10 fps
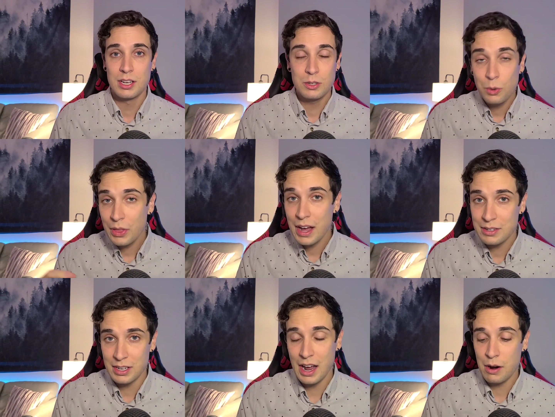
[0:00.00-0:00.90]

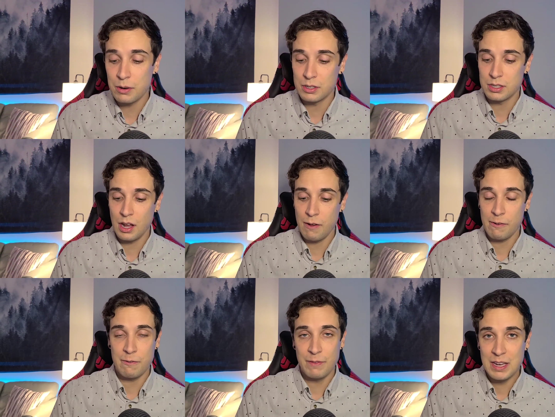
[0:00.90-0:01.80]
2,000 hours
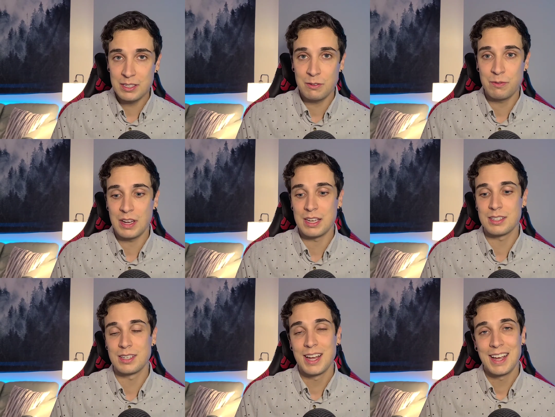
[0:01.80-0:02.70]
of face to
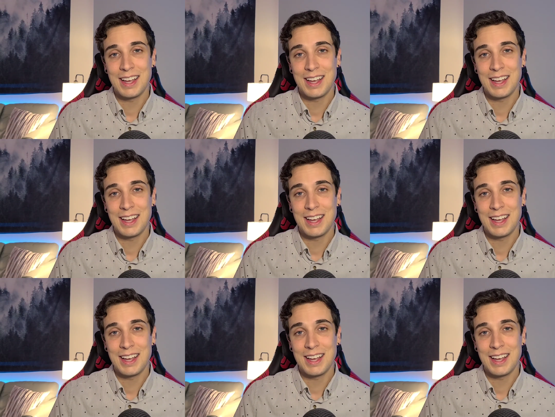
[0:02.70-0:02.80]
face